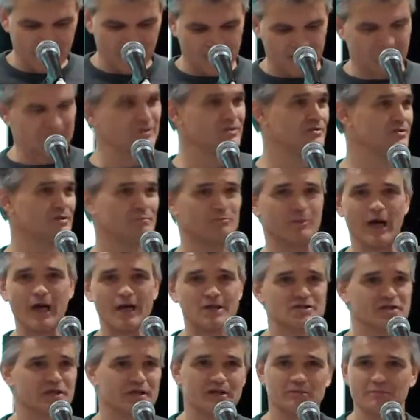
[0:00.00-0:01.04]
I can just
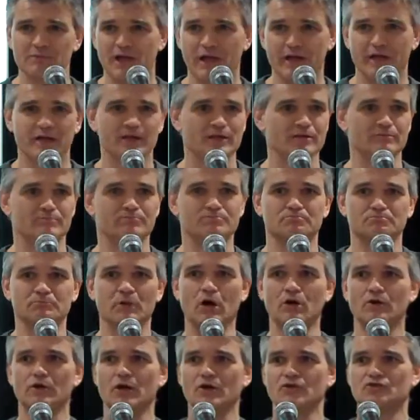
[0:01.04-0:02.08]
imagine him like,
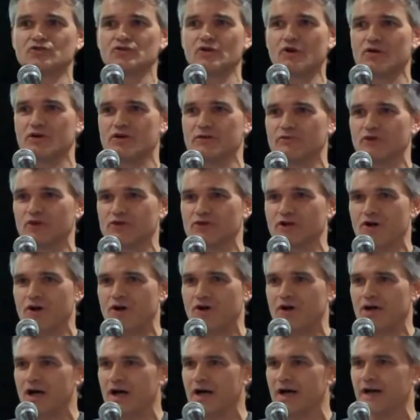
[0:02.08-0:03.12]
No, no, sorry, you've got the
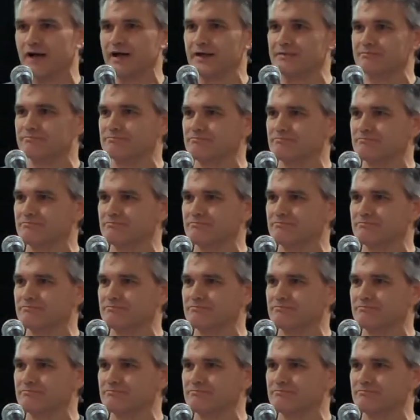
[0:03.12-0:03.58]
wrong guy.